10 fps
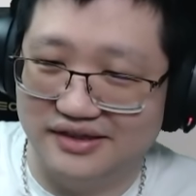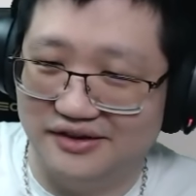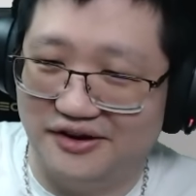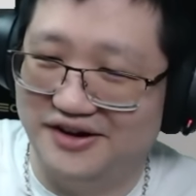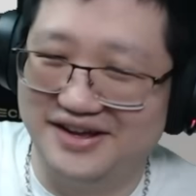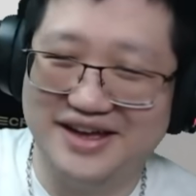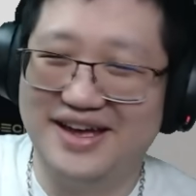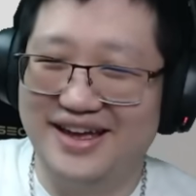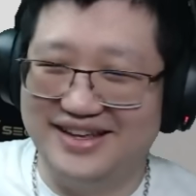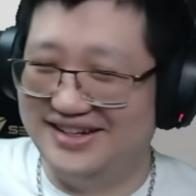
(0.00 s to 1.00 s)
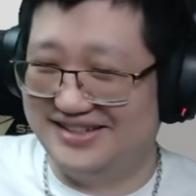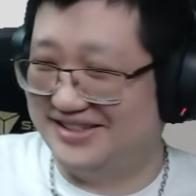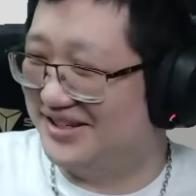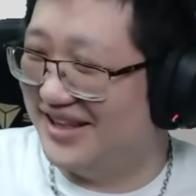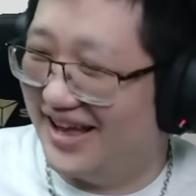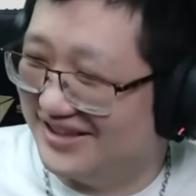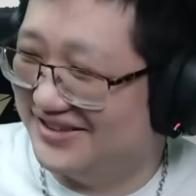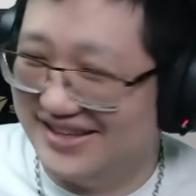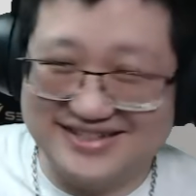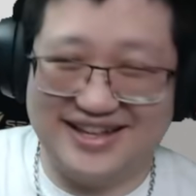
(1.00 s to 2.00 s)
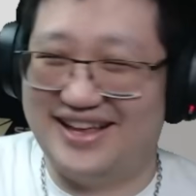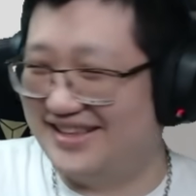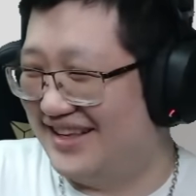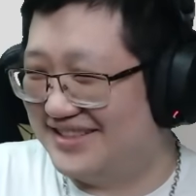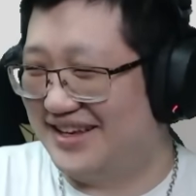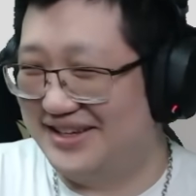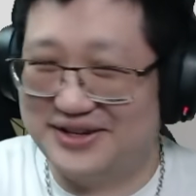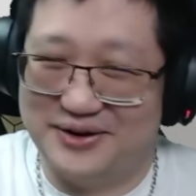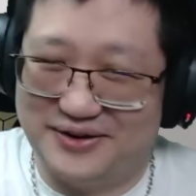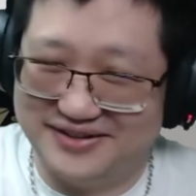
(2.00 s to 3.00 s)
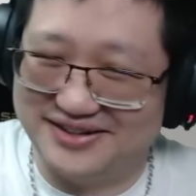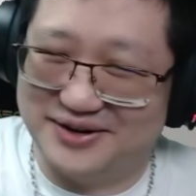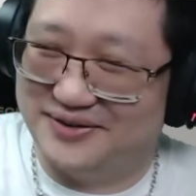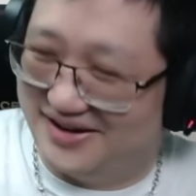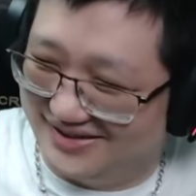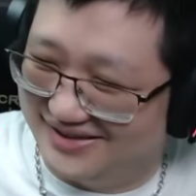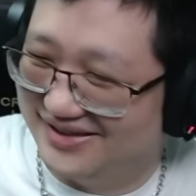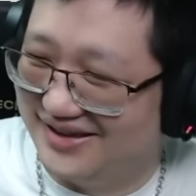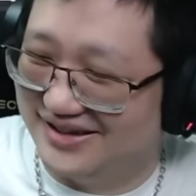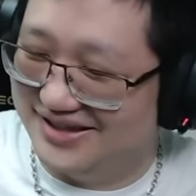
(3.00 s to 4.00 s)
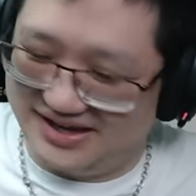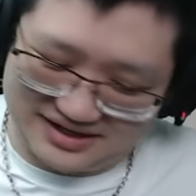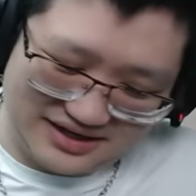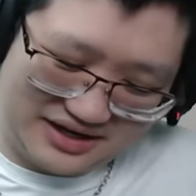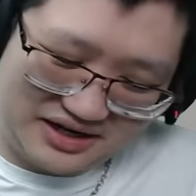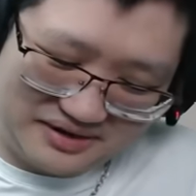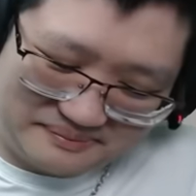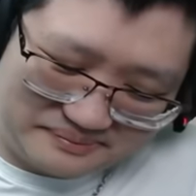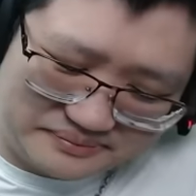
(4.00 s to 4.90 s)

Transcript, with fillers: all. there's a lot. There's a lot that's gonna go go on. I think. Um,